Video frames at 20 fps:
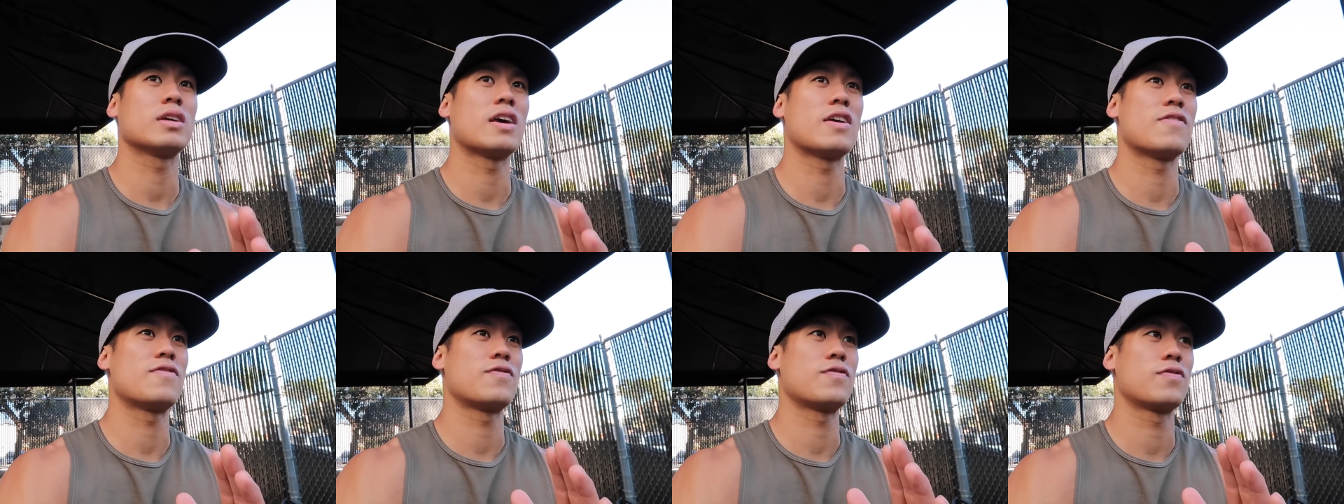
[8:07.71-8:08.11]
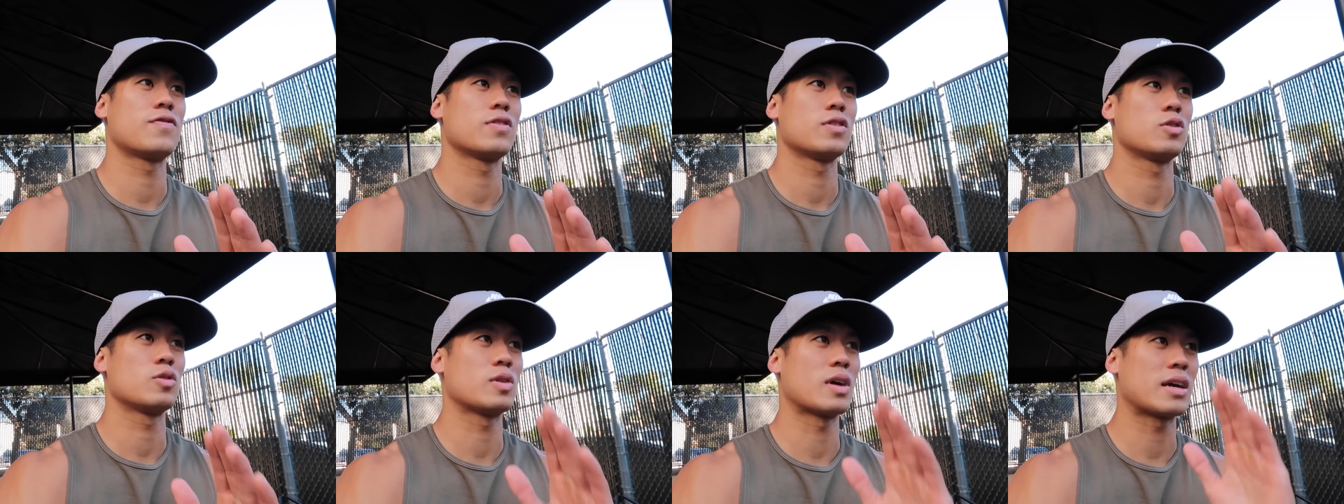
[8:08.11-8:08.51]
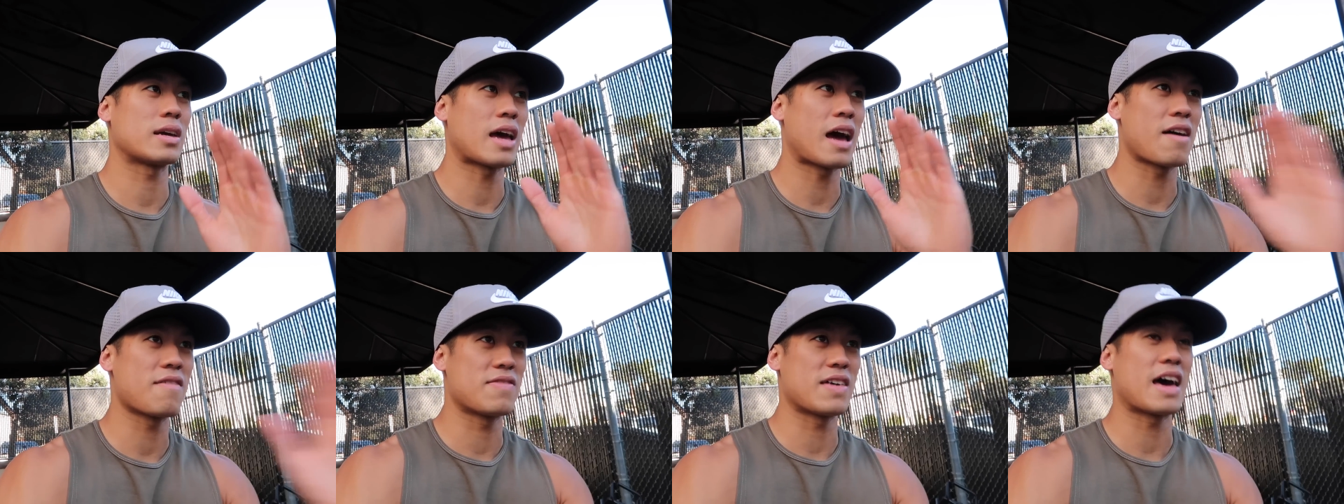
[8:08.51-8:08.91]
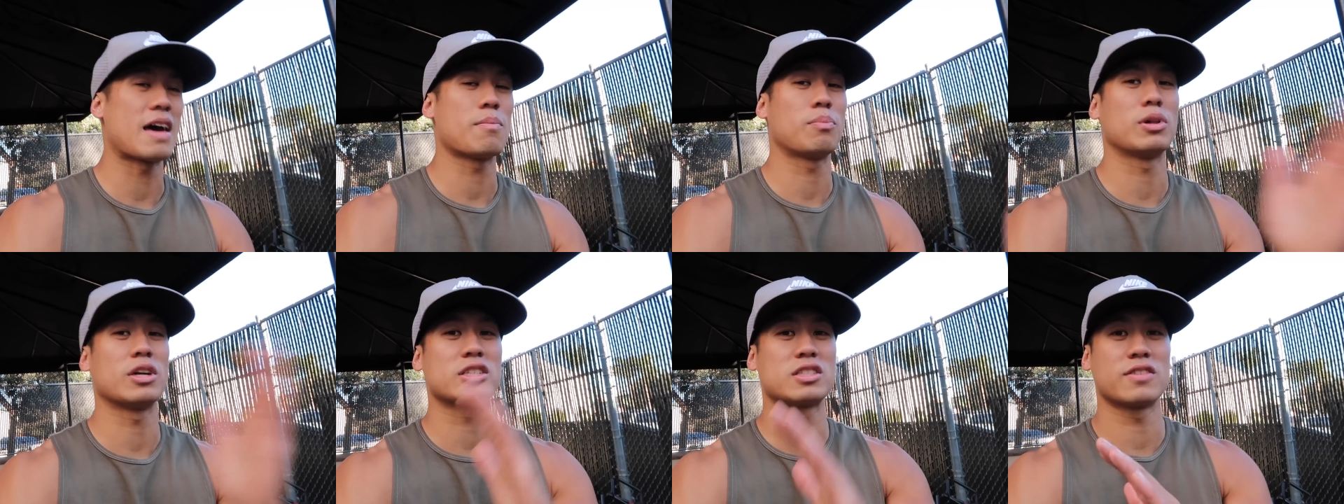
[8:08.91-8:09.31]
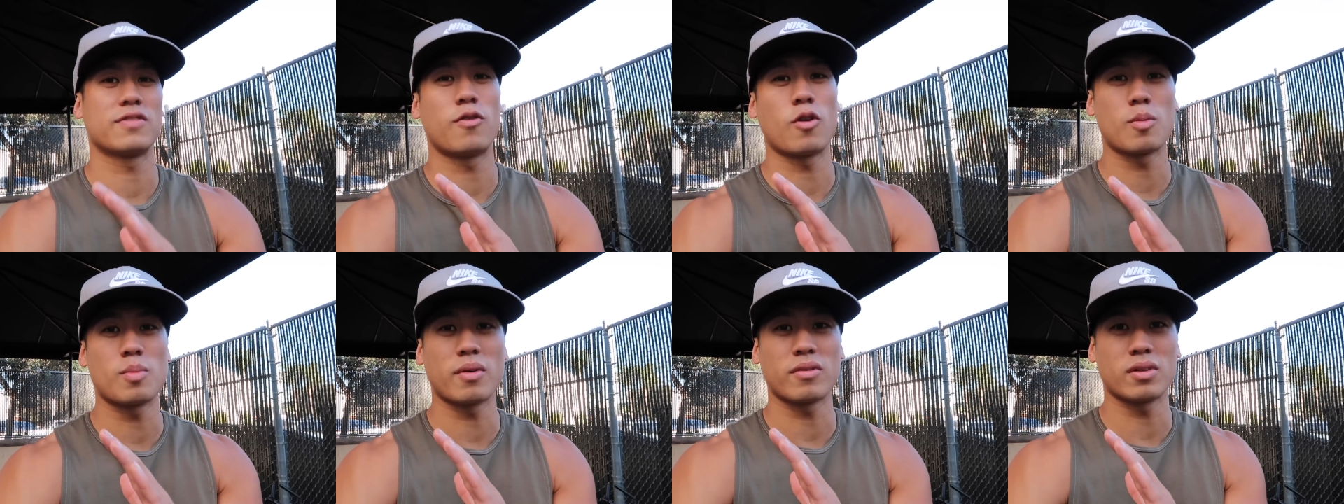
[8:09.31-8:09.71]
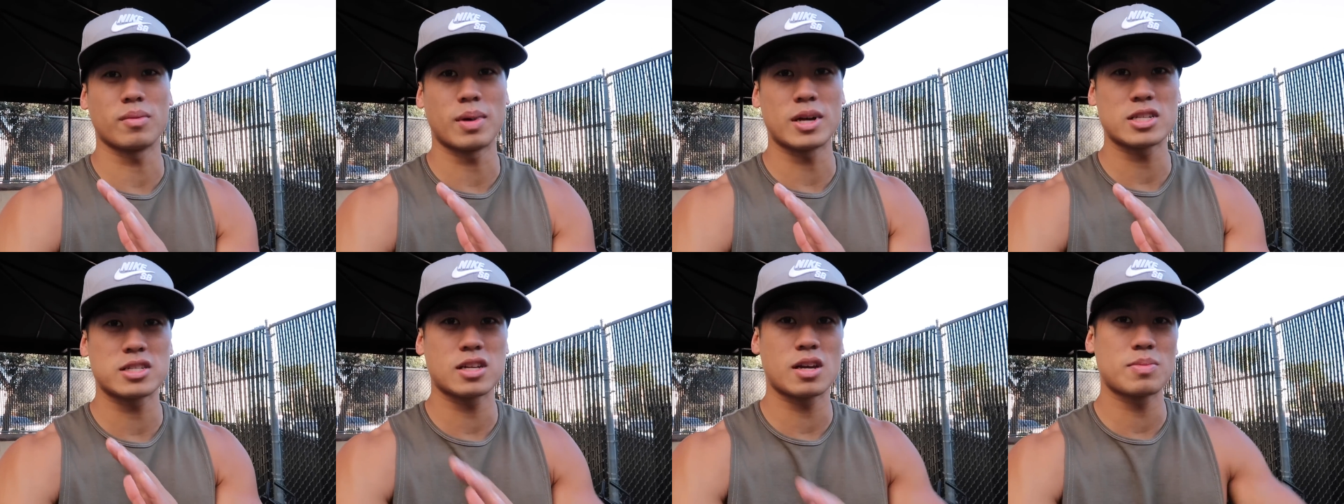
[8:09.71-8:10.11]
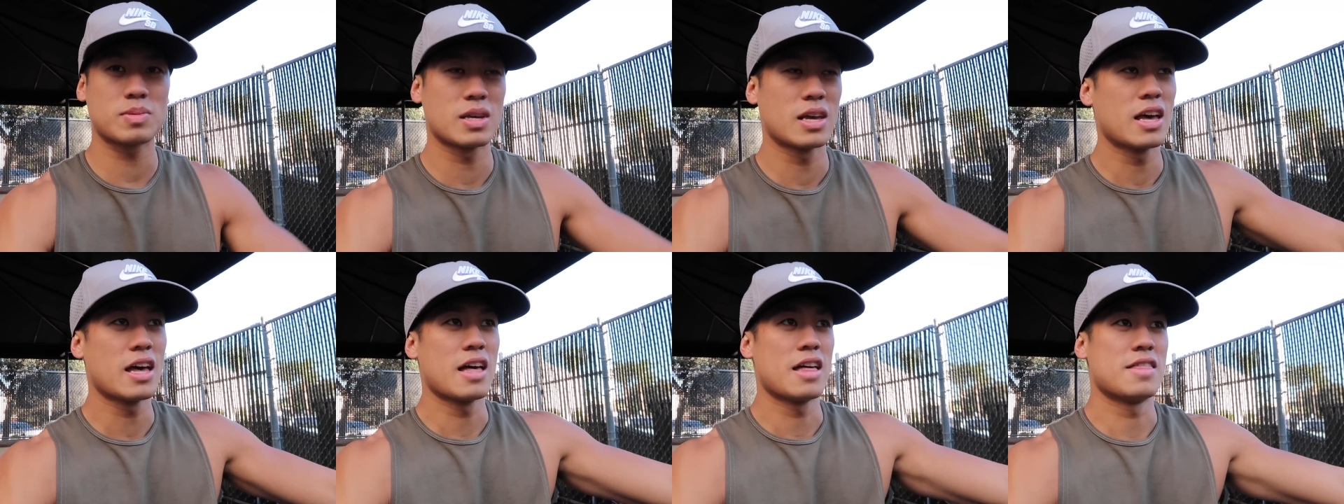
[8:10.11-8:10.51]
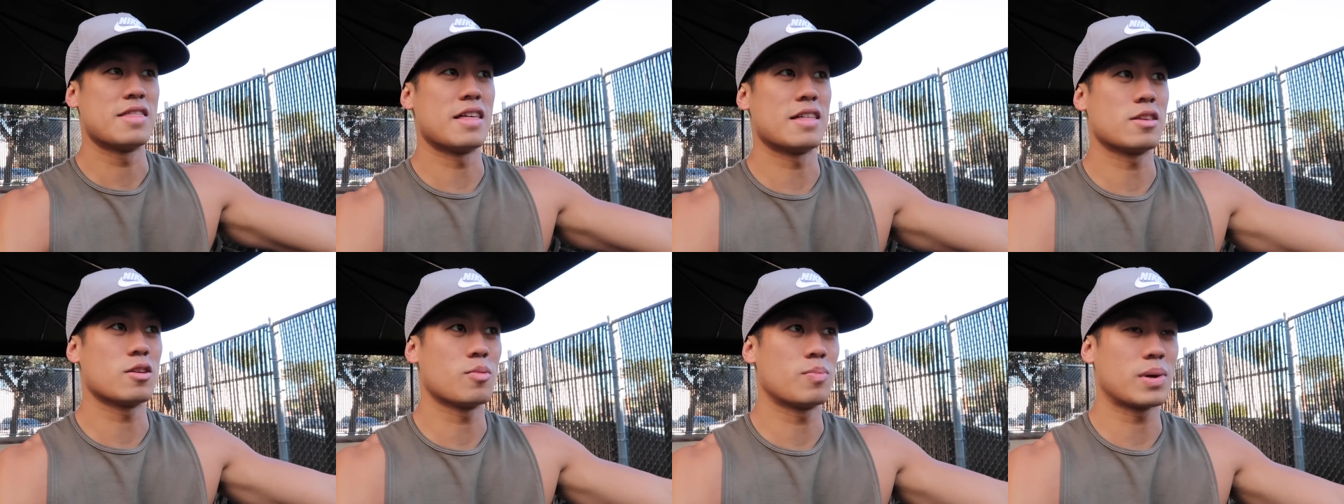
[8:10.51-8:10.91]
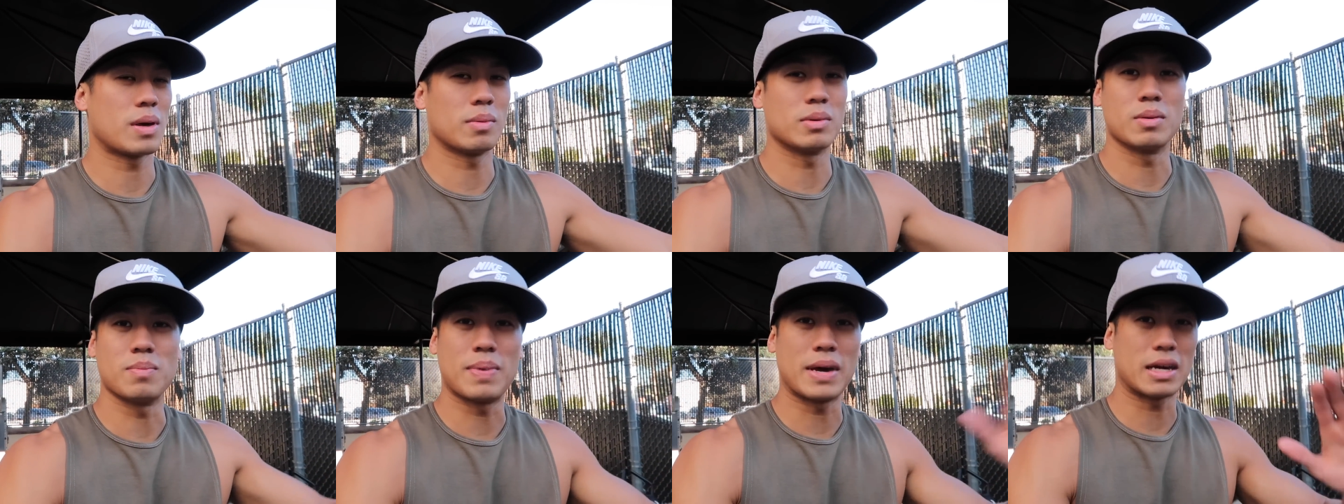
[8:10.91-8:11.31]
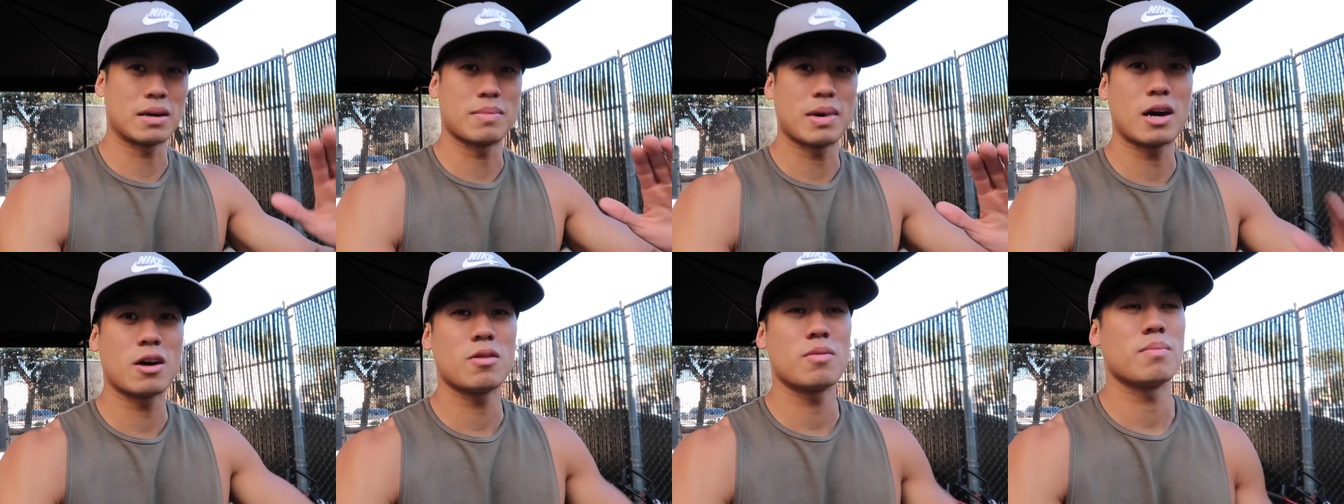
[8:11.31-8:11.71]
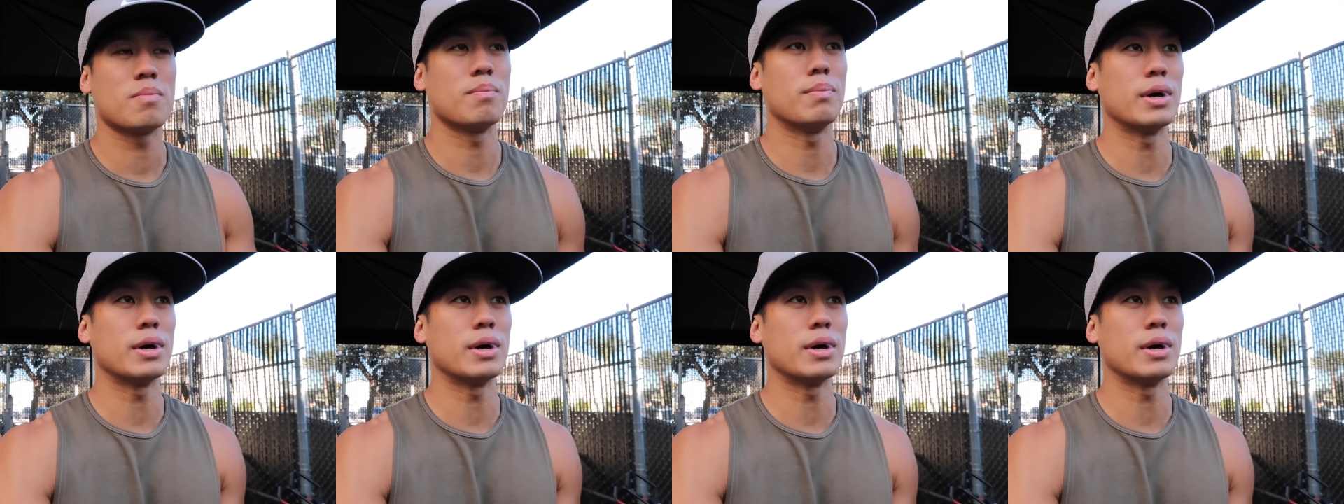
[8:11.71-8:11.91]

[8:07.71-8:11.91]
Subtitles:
If you have that plus the form of the muscle ups, then you'll be able to bang them out.